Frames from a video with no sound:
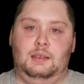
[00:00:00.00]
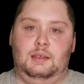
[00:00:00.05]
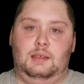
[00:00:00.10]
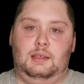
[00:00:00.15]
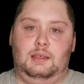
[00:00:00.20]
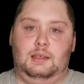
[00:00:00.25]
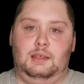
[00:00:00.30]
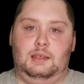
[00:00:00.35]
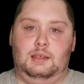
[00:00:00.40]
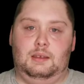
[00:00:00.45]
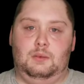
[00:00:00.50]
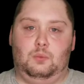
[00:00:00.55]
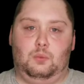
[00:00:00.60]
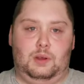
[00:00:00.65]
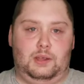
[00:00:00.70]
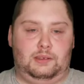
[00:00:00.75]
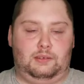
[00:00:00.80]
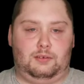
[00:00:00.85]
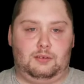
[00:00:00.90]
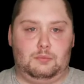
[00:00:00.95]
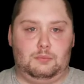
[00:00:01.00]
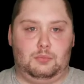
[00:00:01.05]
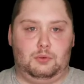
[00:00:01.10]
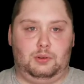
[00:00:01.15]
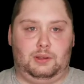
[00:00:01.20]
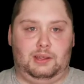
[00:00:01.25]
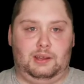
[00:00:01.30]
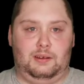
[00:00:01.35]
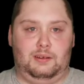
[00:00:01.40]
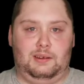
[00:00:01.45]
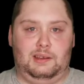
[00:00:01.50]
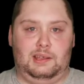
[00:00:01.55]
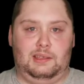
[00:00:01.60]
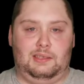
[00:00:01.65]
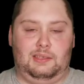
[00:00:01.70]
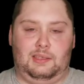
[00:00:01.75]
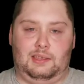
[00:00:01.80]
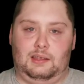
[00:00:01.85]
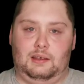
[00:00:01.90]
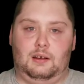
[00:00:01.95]
In Western Bulgaria,
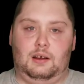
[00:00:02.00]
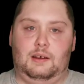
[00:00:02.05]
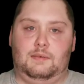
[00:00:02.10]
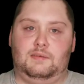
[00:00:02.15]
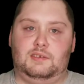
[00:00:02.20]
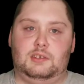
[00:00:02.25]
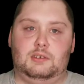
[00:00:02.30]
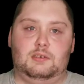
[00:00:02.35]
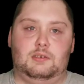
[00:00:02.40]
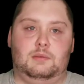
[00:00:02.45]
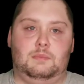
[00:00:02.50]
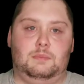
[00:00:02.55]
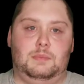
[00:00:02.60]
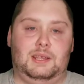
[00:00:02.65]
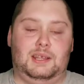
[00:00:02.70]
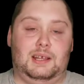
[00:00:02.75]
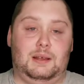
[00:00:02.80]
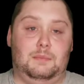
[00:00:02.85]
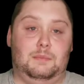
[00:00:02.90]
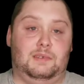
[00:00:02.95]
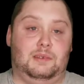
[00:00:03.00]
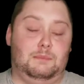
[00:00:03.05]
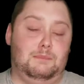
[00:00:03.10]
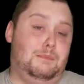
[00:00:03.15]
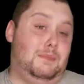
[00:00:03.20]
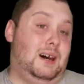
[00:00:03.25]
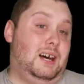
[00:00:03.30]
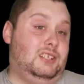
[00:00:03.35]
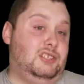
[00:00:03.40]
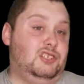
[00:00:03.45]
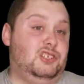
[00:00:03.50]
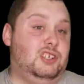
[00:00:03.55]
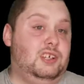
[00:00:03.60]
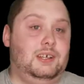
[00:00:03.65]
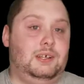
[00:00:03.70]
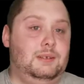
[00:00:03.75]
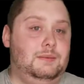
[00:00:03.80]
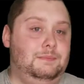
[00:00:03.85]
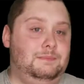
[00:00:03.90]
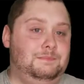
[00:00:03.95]
that often becomes
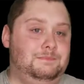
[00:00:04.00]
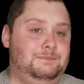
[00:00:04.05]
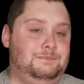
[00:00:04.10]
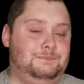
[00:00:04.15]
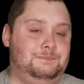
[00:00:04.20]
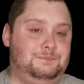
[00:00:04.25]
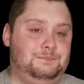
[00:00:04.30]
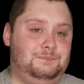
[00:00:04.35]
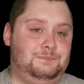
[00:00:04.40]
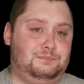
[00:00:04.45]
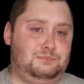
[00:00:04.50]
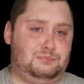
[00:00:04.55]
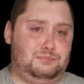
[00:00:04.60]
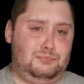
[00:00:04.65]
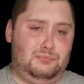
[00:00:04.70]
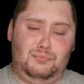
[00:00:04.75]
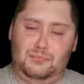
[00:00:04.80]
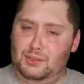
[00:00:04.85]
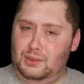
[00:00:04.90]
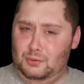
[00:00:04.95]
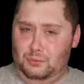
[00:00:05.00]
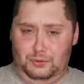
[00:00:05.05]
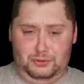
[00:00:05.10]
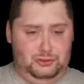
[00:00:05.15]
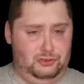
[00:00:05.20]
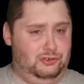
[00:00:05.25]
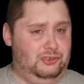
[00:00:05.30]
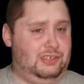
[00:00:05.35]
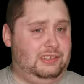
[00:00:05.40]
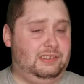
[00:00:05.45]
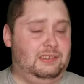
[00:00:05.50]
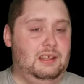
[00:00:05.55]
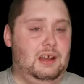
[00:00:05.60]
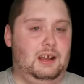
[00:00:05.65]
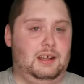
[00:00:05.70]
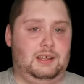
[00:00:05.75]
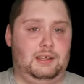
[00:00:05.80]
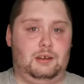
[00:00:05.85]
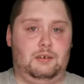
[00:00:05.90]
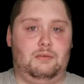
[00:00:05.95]
machka, which you're just
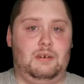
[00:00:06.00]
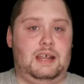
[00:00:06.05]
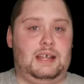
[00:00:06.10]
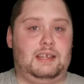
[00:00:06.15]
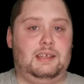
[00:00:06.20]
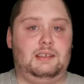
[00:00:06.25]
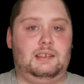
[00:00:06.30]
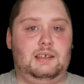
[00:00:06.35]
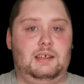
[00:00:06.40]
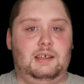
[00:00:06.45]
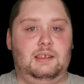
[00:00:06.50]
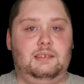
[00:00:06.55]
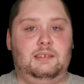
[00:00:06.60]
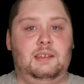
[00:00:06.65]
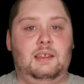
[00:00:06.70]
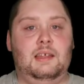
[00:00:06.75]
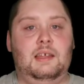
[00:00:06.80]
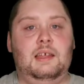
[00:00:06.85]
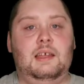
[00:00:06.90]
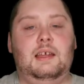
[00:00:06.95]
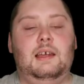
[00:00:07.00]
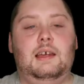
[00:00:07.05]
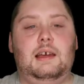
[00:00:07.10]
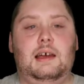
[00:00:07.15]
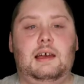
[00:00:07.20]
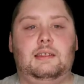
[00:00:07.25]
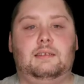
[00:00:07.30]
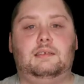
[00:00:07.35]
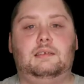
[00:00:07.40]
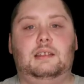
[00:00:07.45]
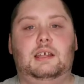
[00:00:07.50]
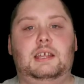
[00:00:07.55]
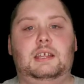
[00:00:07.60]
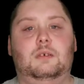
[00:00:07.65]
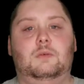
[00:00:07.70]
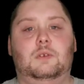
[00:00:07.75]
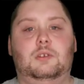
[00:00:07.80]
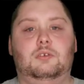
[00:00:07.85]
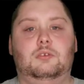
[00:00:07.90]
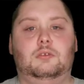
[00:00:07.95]
not going to recognize as a
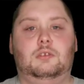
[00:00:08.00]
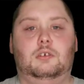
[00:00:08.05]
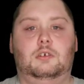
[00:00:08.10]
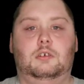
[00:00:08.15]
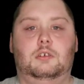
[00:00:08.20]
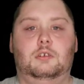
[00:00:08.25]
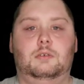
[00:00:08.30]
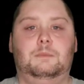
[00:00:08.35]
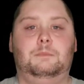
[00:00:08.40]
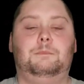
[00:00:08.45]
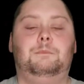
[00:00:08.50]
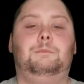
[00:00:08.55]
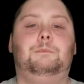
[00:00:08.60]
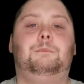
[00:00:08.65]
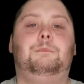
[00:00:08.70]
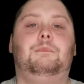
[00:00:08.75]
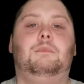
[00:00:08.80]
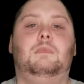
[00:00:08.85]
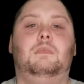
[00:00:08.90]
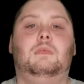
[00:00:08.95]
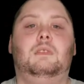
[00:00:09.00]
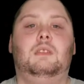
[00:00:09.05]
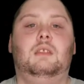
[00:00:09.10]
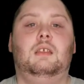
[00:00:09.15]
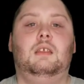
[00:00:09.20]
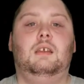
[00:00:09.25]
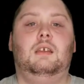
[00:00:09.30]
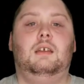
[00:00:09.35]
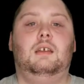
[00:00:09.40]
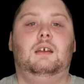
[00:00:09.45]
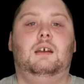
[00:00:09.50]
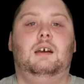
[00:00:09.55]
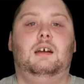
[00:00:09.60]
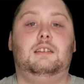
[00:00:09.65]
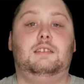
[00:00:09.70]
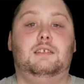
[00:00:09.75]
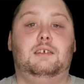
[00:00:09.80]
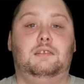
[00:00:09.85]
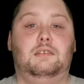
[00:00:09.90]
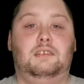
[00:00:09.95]
language learner
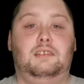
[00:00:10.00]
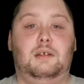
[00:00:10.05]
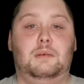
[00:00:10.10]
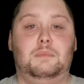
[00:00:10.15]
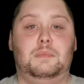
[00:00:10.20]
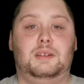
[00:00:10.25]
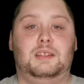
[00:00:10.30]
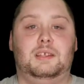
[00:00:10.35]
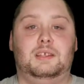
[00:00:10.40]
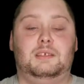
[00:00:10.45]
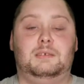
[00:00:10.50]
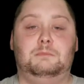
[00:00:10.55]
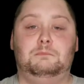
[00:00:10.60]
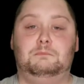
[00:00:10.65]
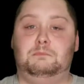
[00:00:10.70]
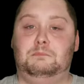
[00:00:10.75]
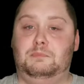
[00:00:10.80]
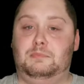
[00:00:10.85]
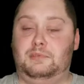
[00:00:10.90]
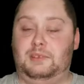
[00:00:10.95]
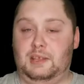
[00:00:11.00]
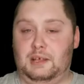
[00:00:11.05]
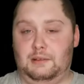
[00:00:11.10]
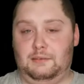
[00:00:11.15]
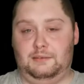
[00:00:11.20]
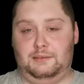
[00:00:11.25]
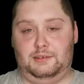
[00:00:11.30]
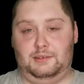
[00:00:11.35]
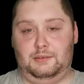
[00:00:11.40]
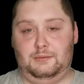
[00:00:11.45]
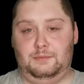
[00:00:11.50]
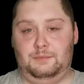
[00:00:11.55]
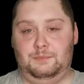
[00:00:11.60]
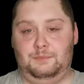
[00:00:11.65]
until somebody tells you.